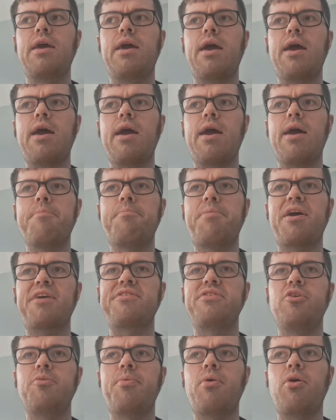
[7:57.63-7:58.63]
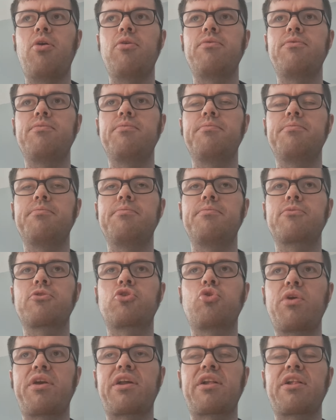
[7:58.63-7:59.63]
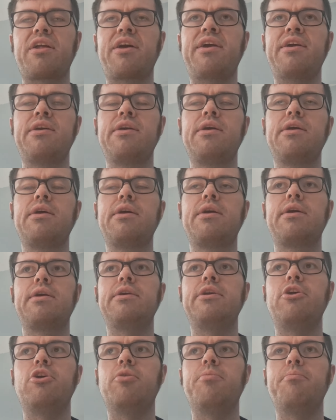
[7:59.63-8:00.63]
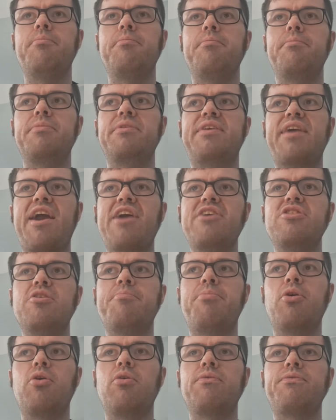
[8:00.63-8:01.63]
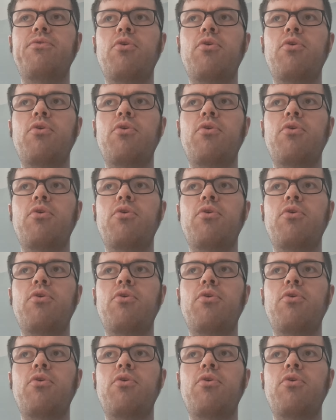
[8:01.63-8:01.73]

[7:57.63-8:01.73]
passing the ball quickly, getting the ball